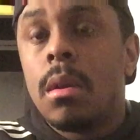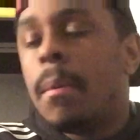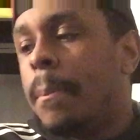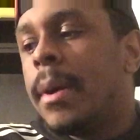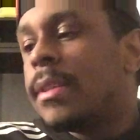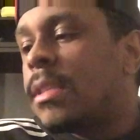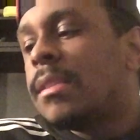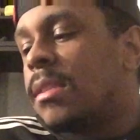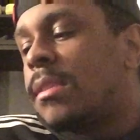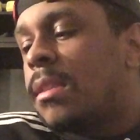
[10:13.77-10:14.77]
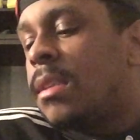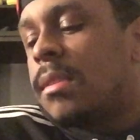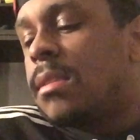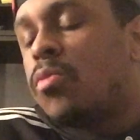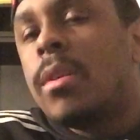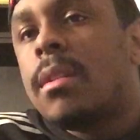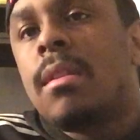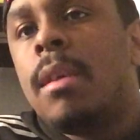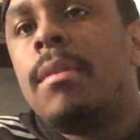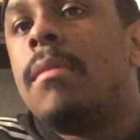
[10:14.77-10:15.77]
But this is what
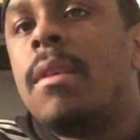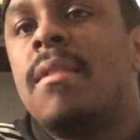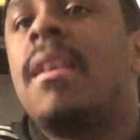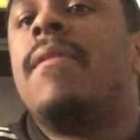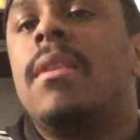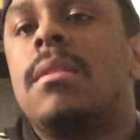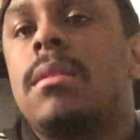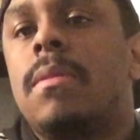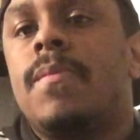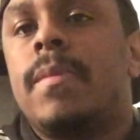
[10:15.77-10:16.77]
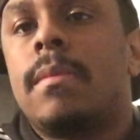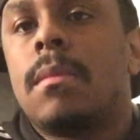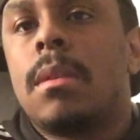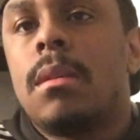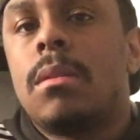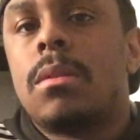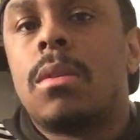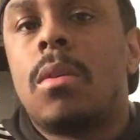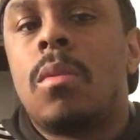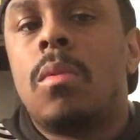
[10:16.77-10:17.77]
WWE is giving us.
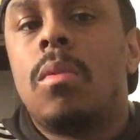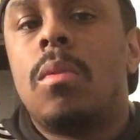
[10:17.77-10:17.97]
So,